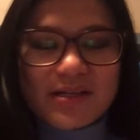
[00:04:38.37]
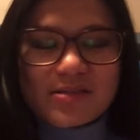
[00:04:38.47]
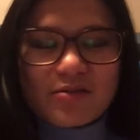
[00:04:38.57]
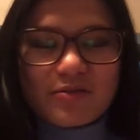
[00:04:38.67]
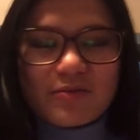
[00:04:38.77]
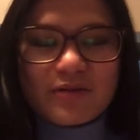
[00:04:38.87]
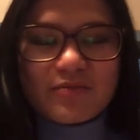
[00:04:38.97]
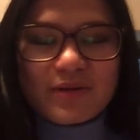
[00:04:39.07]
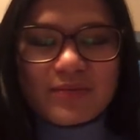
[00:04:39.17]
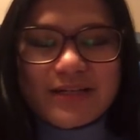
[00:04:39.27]
so it would have
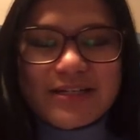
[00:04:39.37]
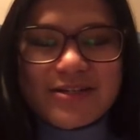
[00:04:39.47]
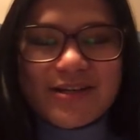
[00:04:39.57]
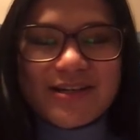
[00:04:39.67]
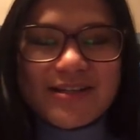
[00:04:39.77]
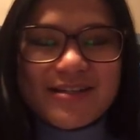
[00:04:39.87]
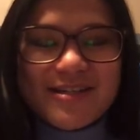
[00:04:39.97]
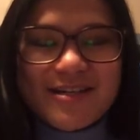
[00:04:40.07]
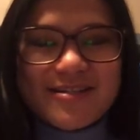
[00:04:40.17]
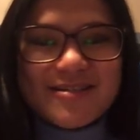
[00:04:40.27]
been pretty tricky to
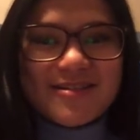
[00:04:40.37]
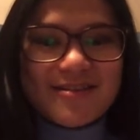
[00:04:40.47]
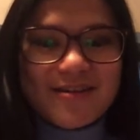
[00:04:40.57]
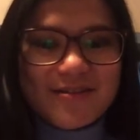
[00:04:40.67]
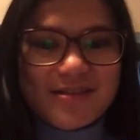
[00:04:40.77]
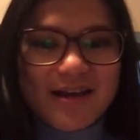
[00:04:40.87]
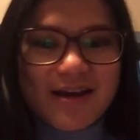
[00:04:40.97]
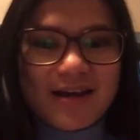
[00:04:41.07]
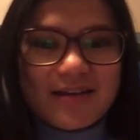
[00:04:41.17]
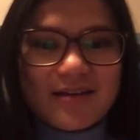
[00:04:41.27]
change it to the other
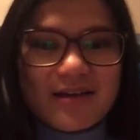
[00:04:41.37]
side.